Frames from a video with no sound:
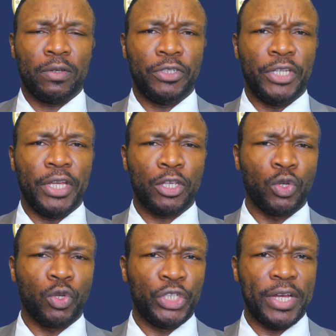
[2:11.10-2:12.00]
dear
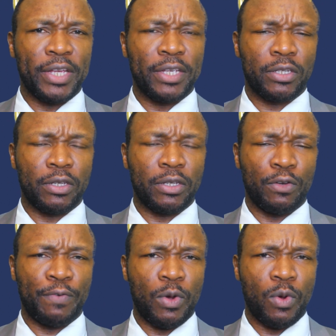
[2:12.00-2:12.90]
soldiers
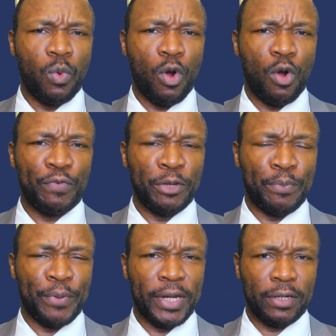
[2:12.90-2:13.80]
of our War of
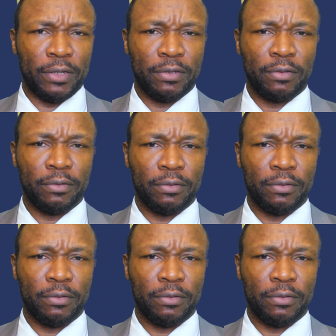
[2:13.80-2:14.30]
Independence,